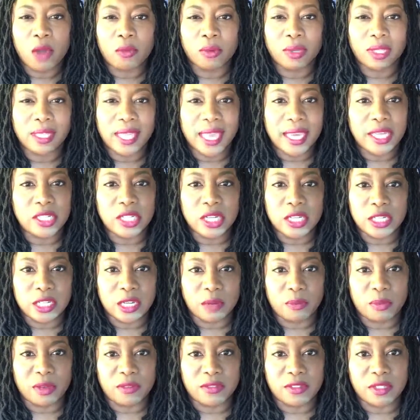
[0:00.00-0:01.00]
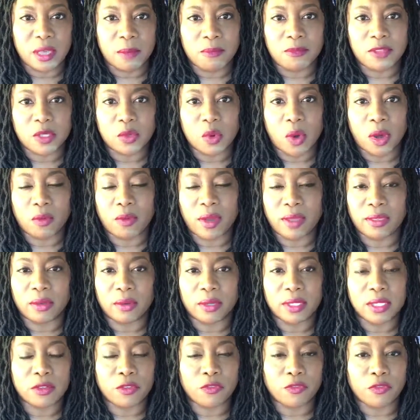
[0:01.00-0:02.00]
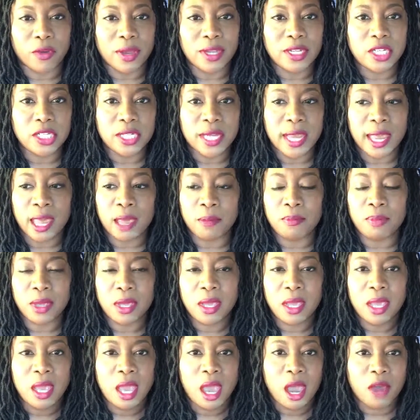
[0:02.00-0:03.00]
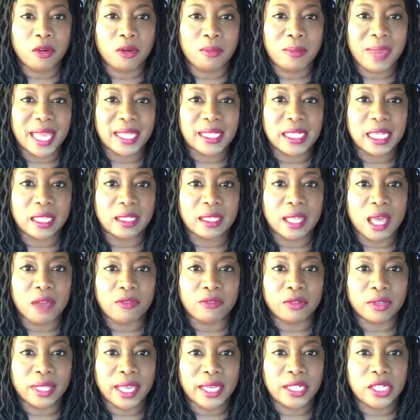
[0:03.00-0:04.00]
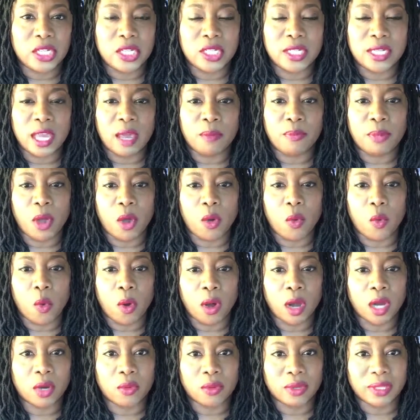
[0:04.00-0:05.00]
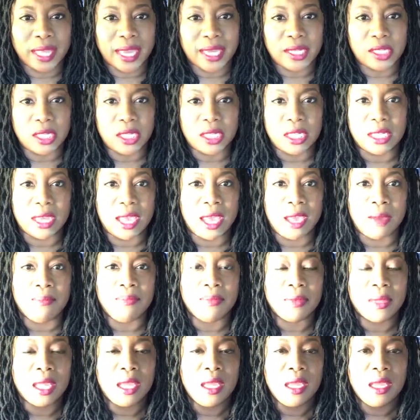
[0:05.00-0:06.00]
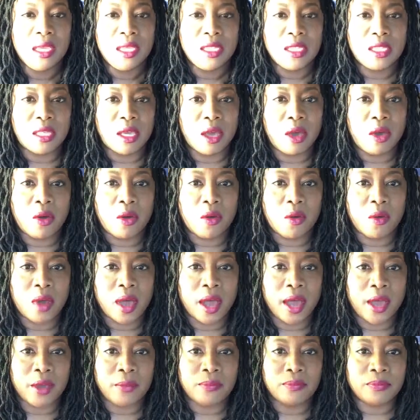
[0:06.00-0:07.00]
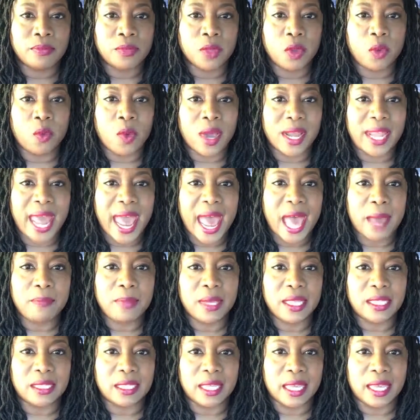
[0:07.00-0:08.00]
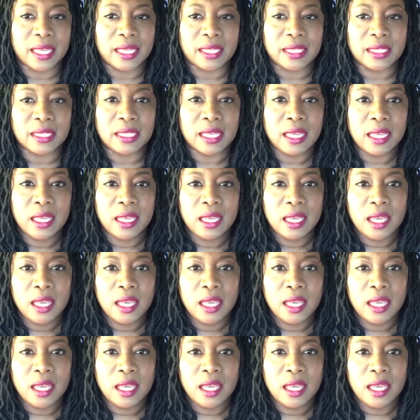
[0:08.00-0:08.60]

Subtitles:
a relationship of some sort, whether it's a friendship, a romantic love relationship, a work relationship. So what happens is